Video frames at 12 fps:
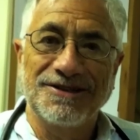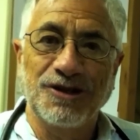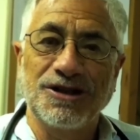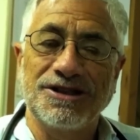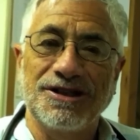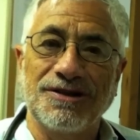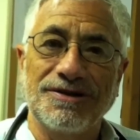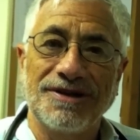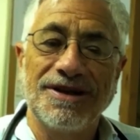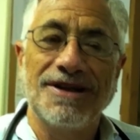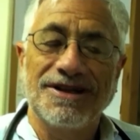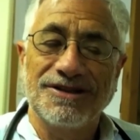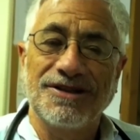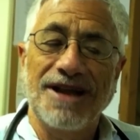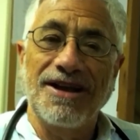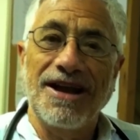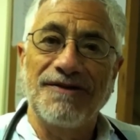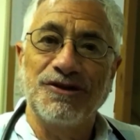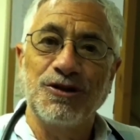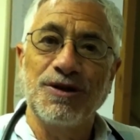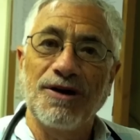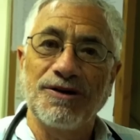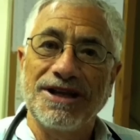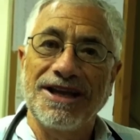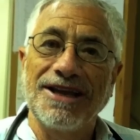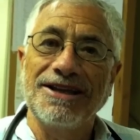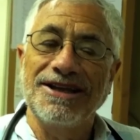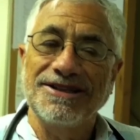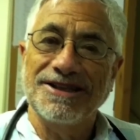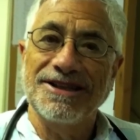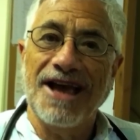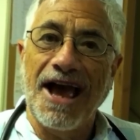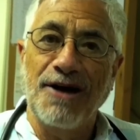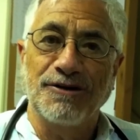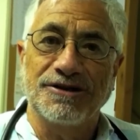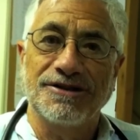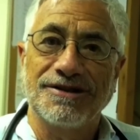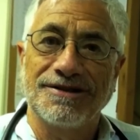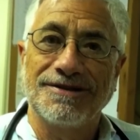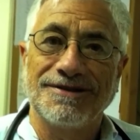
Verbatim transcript: So you still. So now you have two healthy kidneys in the house.